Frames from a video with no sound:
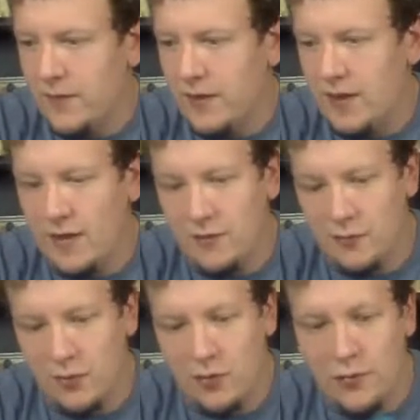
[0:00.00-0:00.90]
Yeah, the
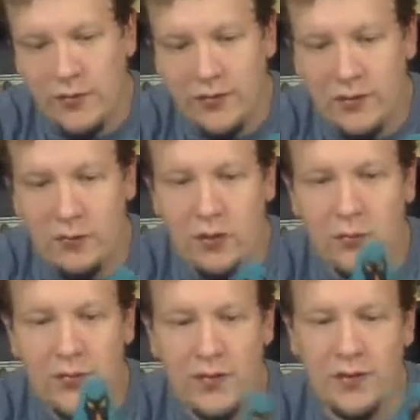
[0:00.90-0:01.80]
robes
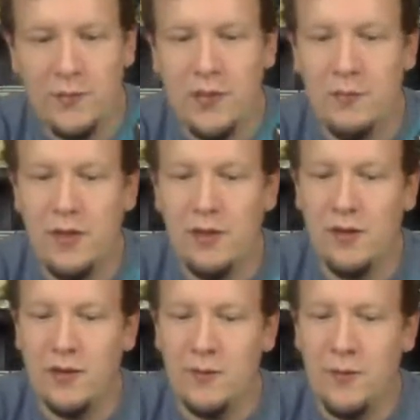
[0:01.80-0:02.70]
need to be
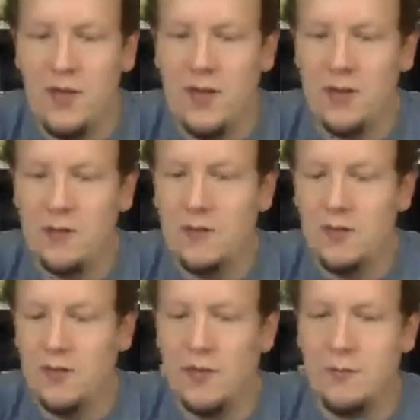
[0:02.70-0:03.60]
bigger at the bottom
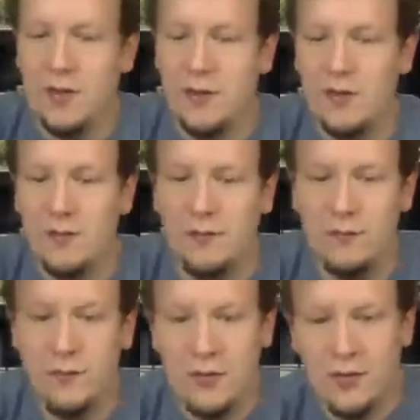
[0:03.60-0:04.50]
just to be
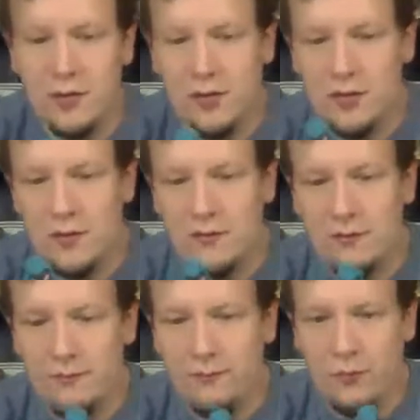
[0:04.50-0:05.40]

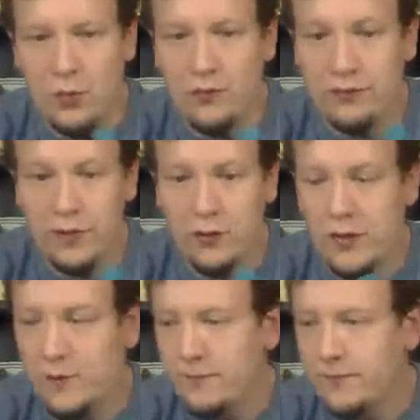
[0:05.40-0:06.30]
more
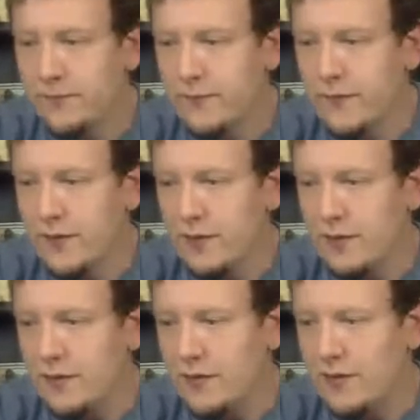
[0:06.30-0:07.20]
flowy.
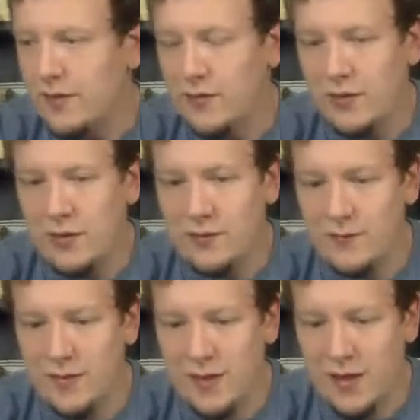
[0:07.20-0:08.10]
The sleeves aren't
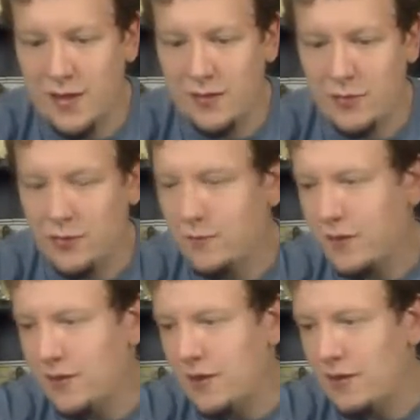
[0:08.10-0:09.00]
terrible,
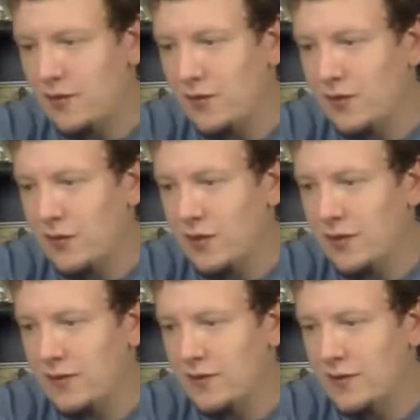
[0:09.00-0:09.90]
but they also aren't